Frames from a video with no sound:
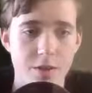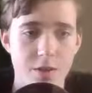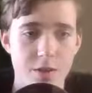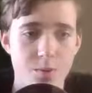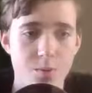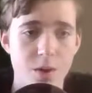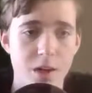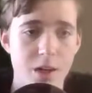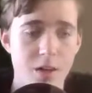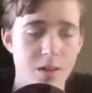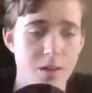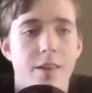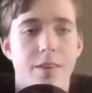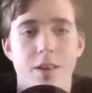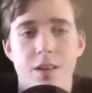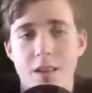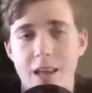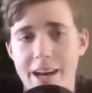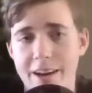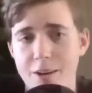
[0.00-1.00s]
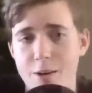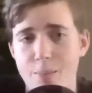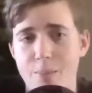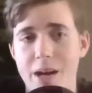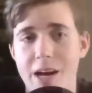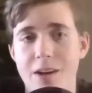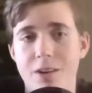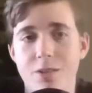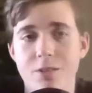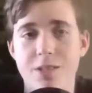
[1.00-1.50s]
as well. The latter
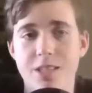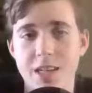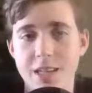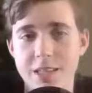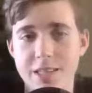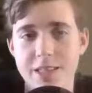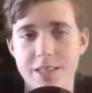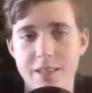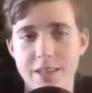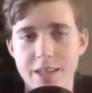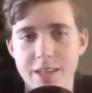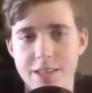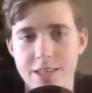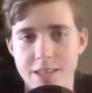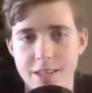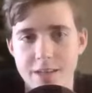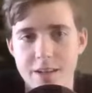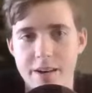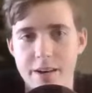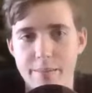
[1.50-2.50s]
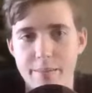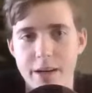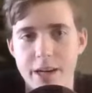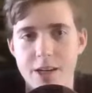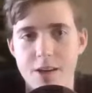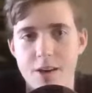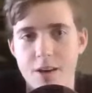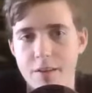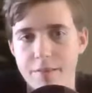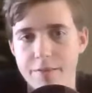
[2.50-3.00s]
battle does lead to the
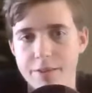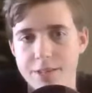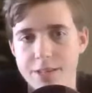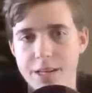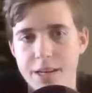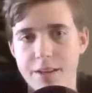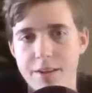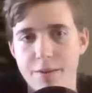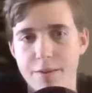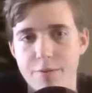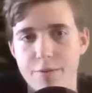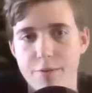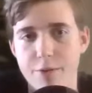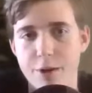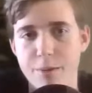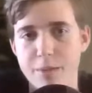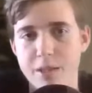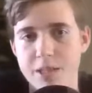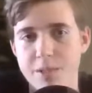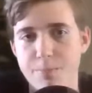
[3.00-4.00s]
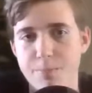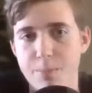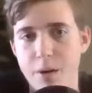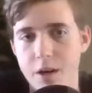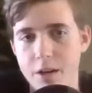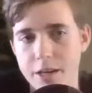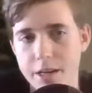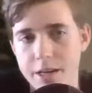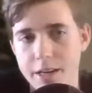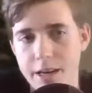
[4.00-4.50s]
Combine confiscating Freeman's
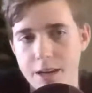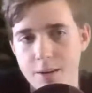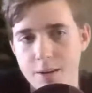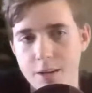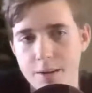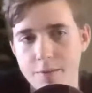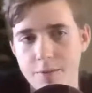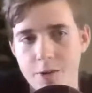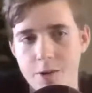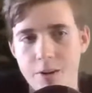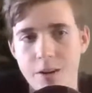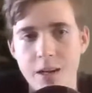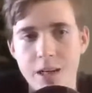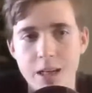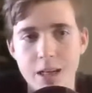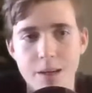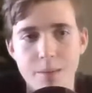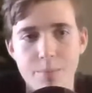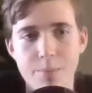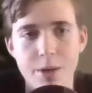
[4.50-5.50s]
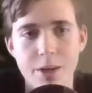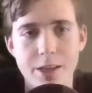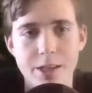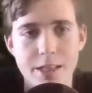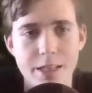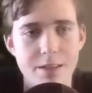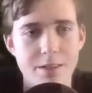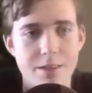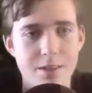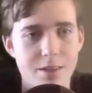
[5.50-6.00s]
buggy, however, but
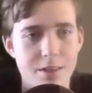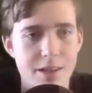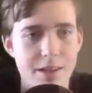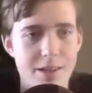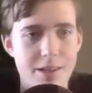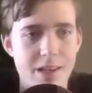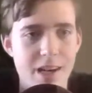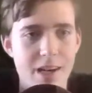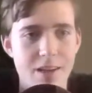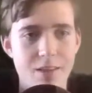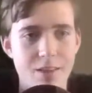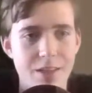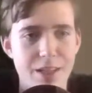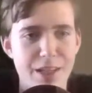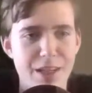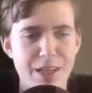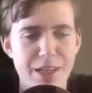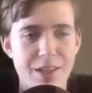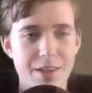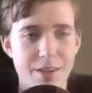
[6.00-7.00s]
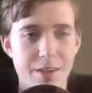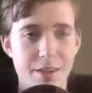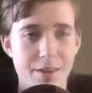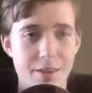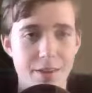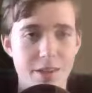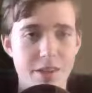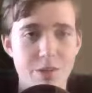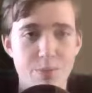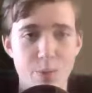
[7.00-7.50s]
he didn't exactly need it at
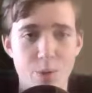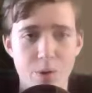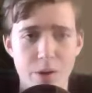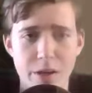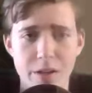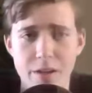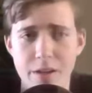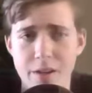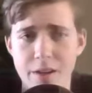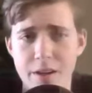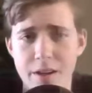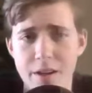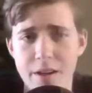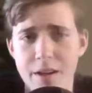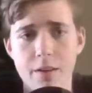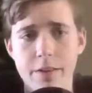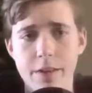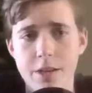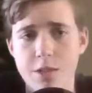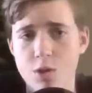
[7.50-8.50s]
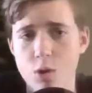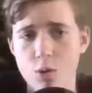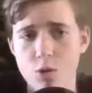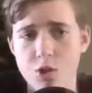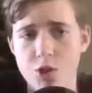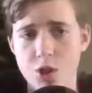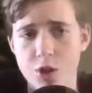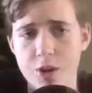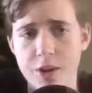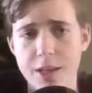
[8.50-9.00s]
this point. His whole
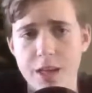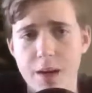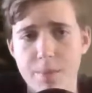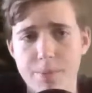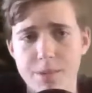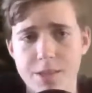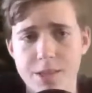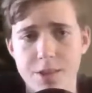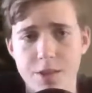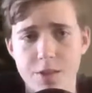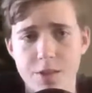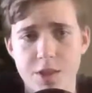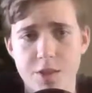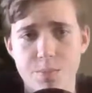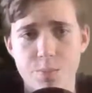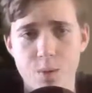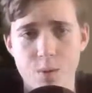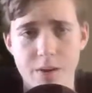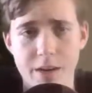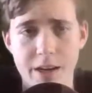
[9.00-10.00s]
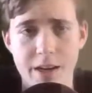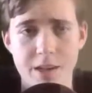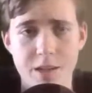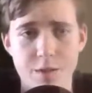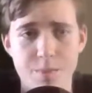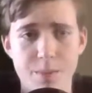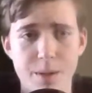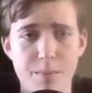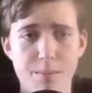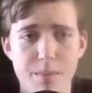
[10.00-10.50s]
journey up until this point
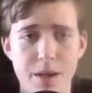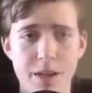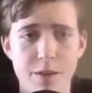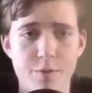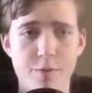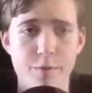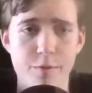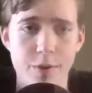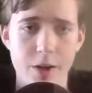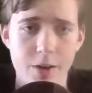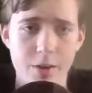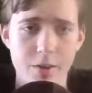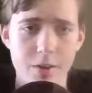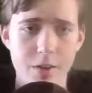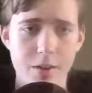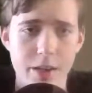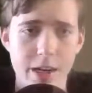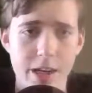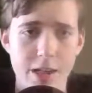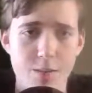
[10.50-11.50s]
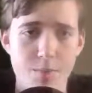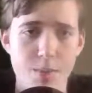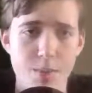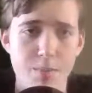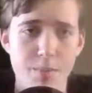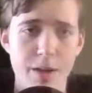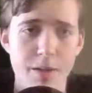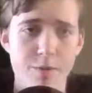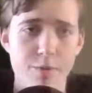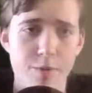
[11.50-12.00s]
has been made
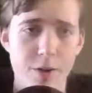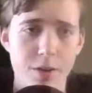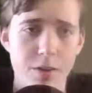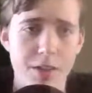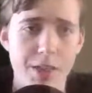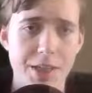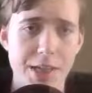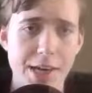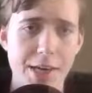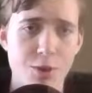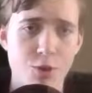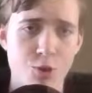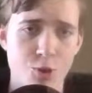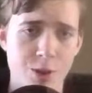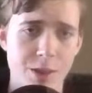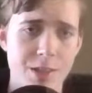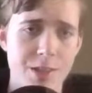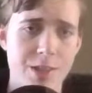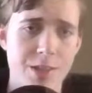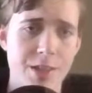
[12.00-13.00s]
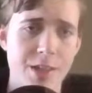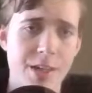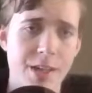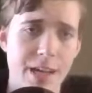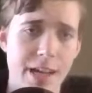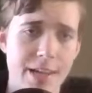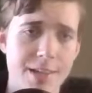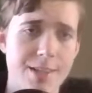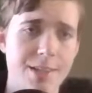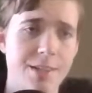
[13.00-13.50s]
fairly dangerous,
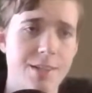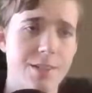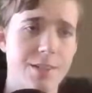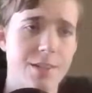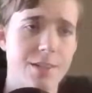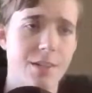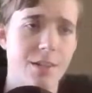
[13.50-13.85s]
as it is